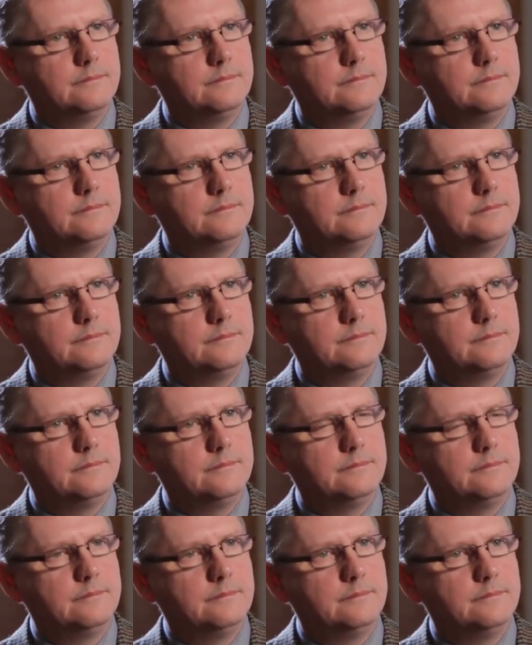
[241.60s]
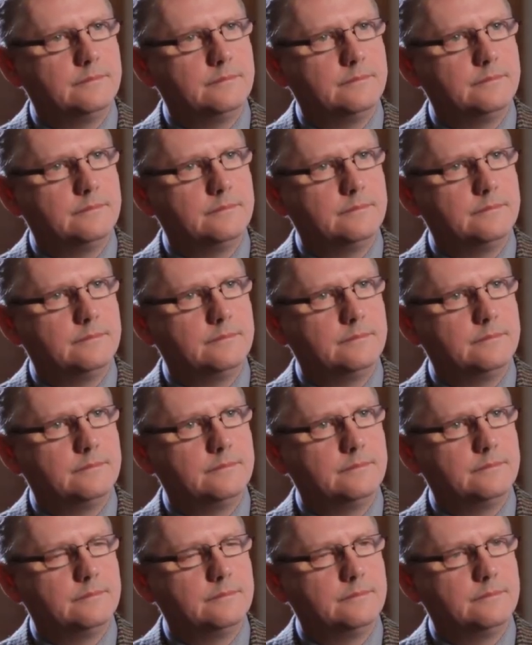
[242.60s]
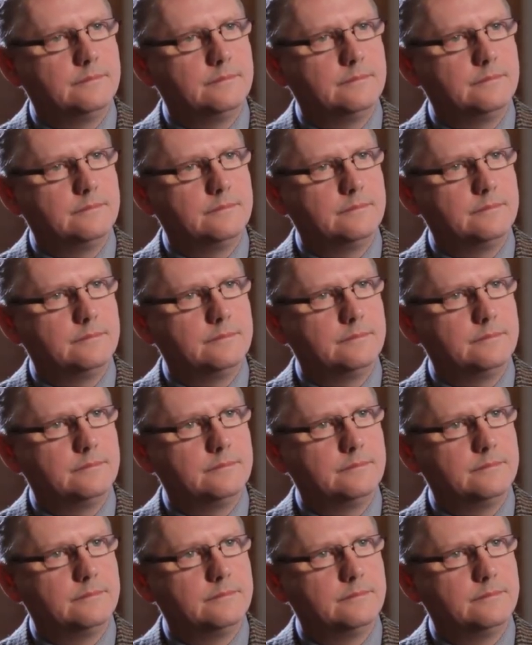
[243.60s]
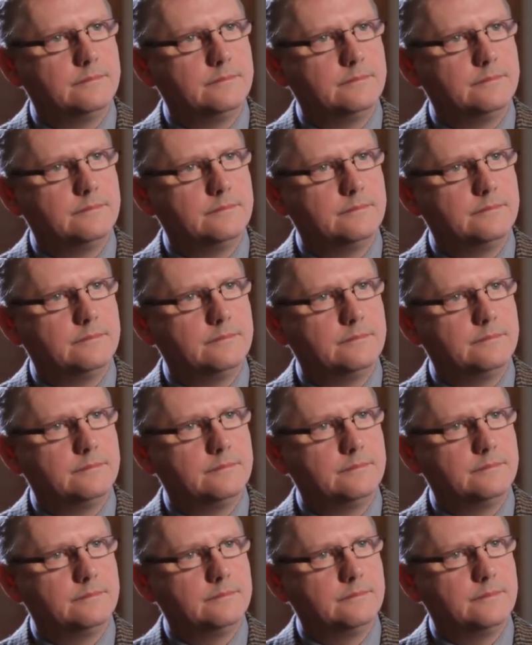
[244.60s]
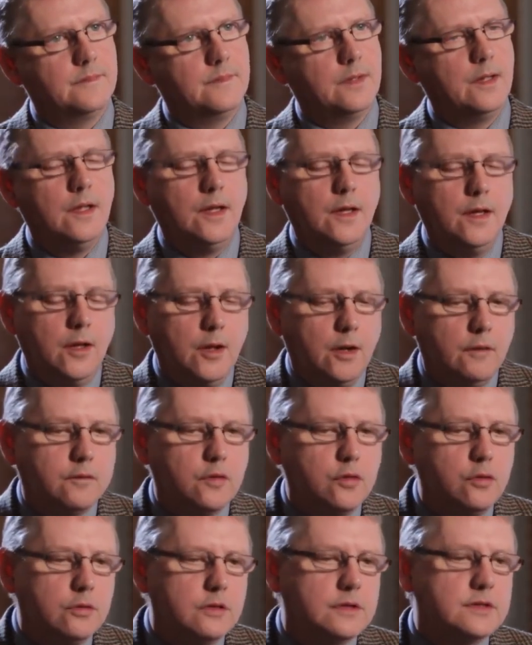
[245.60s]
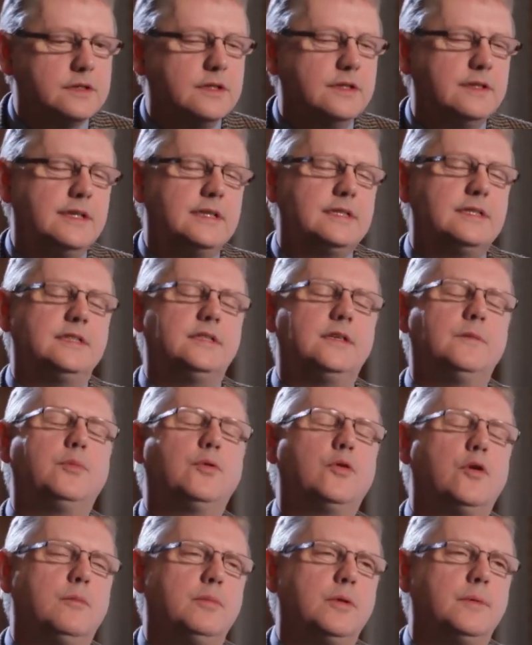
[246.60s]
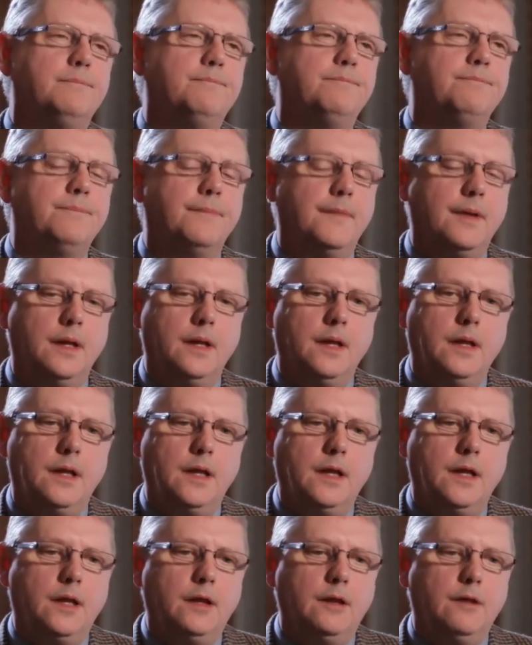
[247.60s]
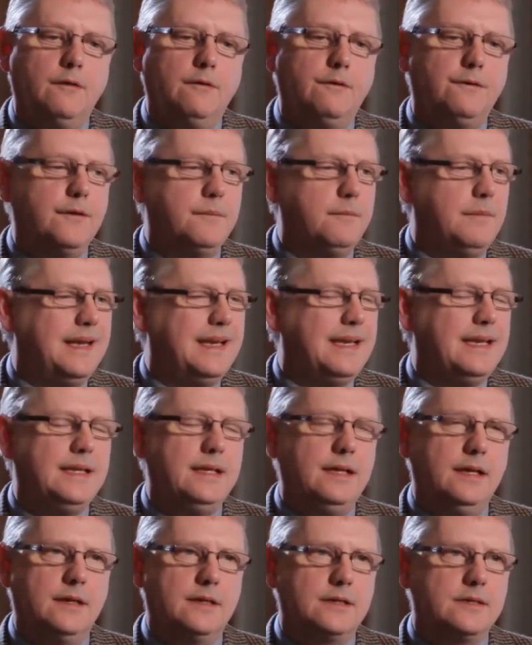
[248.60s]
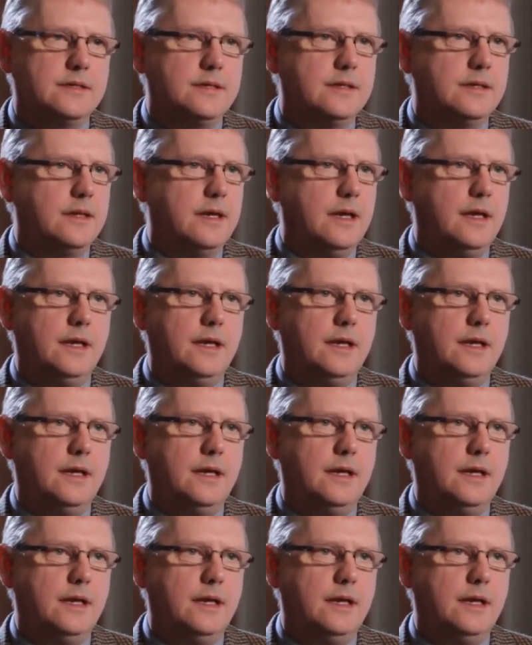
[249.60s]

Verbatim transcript: blacks or vice versa. Of course, and this is the problem. For many years,